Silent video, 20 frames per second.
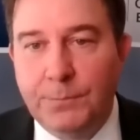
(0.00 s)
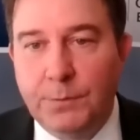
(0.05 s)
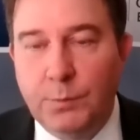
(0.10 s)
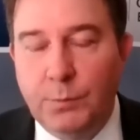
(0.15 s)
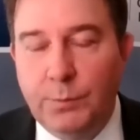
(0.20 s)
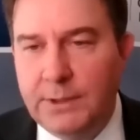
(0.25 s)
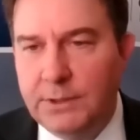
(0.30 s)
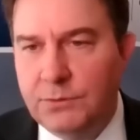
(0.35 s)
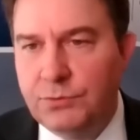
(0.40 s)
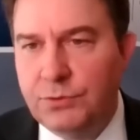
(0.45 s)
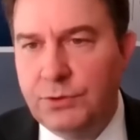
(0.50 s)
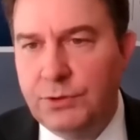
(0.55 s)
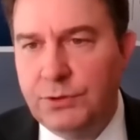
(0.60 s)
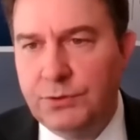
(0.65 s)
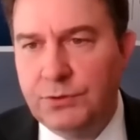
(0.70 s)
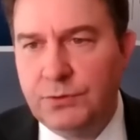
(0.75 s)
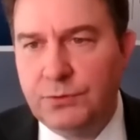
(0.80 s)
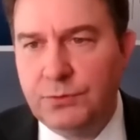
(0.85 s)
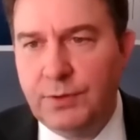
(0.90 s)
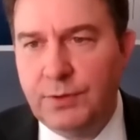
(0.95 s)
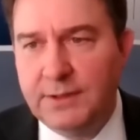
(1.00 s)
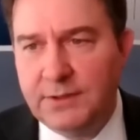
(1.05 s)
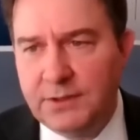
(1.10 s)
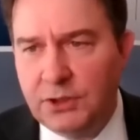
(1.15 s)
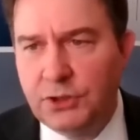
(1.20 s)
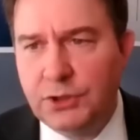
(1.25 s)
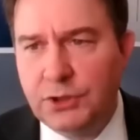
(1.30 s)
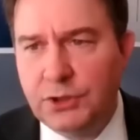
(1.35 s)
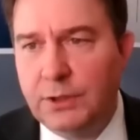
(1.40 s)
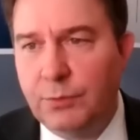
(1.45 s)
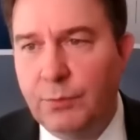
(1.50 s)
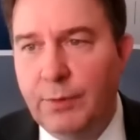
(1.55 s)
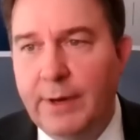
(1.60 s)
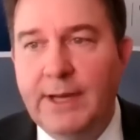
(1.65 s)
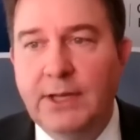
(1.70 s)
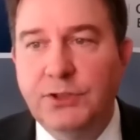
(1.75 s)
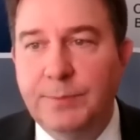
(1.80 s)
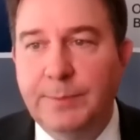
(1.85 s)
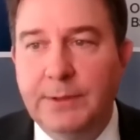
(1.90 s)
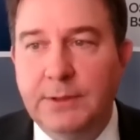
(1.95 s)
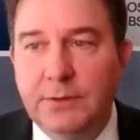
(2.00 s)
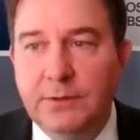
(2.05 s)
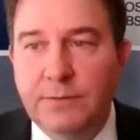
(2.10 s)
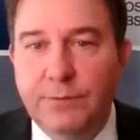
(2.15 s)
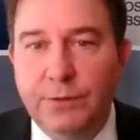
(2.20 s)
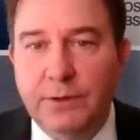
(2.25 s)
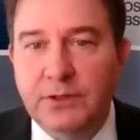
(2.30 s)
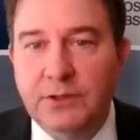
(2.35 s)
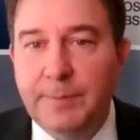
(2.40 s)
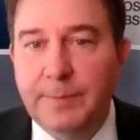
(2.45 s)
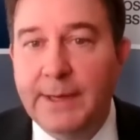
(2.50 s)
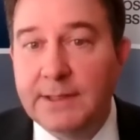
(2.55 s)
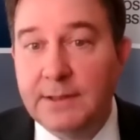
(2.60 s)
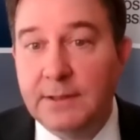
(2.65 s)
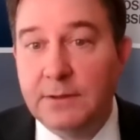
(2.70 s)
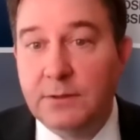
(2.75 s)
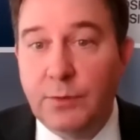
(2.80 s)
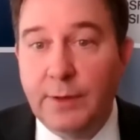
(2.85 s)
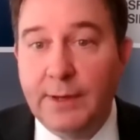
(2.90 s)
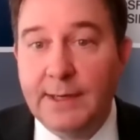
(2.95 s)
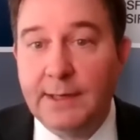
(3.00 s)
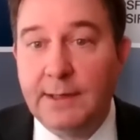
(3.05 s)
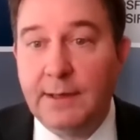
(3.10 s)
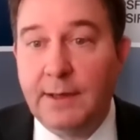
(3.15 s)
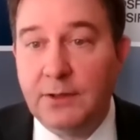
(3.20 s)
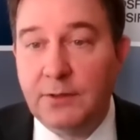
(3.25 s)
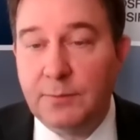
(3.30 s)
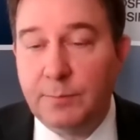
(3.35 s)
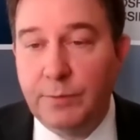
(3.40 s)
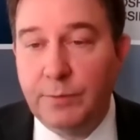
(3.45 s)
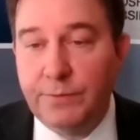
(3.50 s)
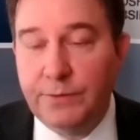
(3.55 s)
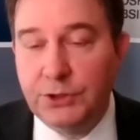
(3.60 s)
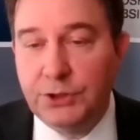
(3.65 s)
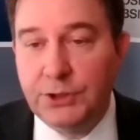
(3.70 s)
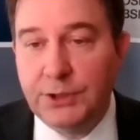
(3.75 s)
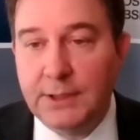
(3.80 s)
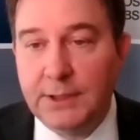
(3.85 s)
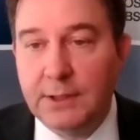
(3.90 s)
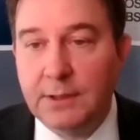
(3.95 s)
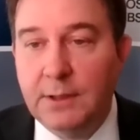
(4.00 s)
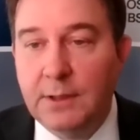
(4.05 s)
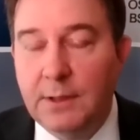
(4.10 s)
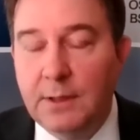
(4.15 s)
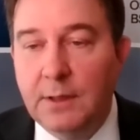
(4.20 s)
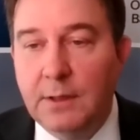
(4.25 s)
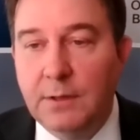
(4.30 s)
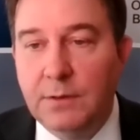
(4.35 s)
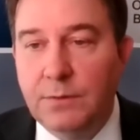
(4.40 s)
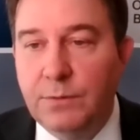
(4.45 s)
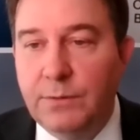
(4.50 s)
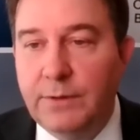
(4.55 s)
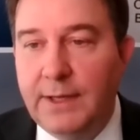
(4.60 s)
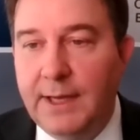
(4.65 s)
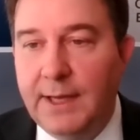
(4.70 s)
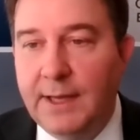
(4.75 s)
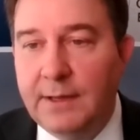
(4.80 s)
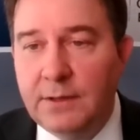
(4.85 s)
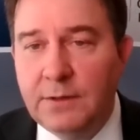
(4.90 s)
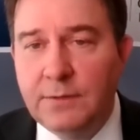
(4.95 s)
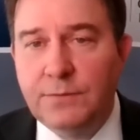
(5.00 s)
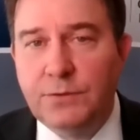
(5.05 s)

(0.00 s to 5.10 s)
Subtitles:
We introduced transitional arrangements for expected credit loss provisioning through the end of